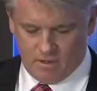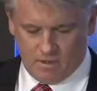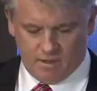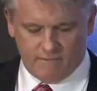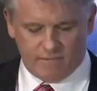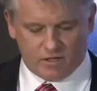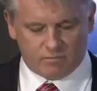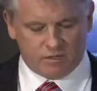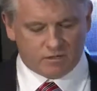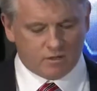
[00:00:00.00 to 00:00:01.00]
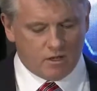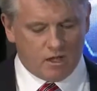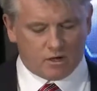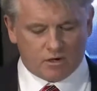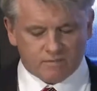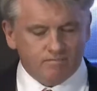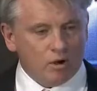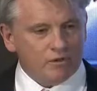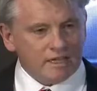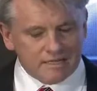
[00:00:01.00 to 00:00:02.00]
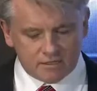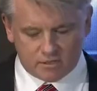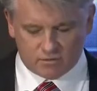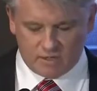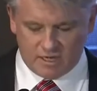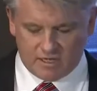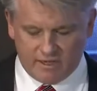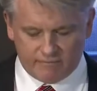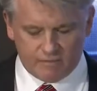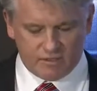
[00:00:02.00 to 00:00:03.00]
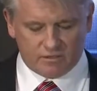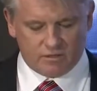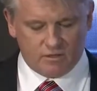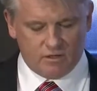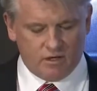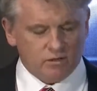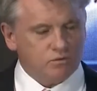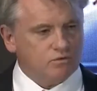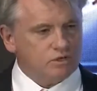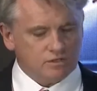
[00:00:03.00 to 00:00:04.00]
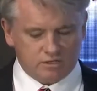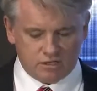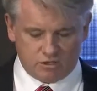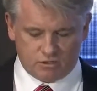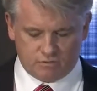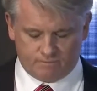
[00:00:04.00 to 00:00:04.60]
investments across both industry and governments to address this issue,